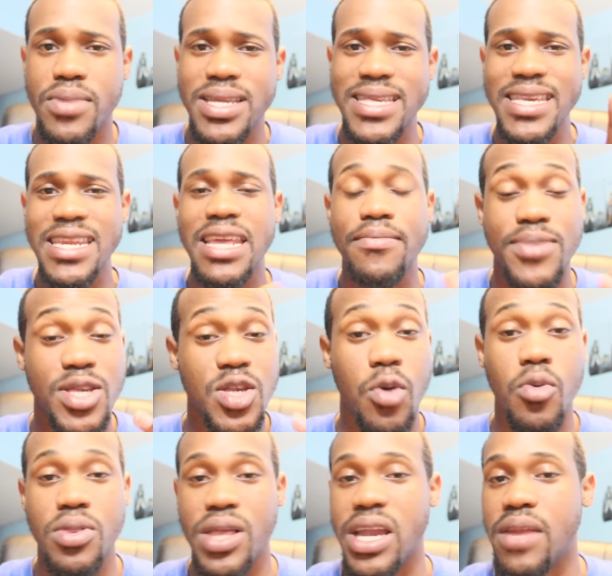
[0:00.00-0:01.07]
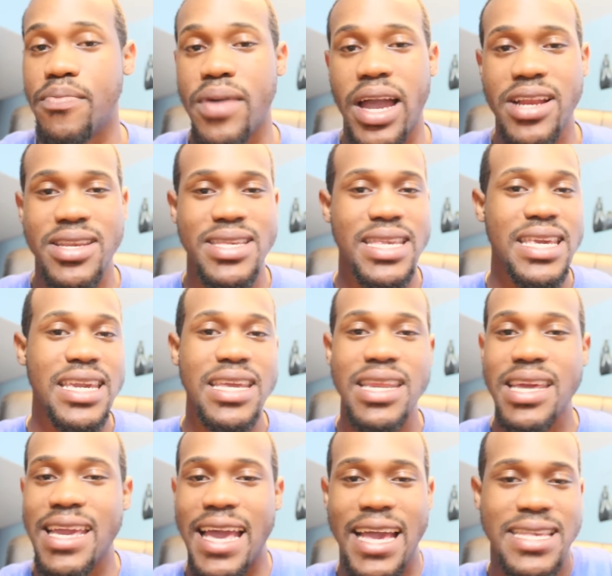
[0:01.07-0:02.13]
But seeing him so laid back, just eating,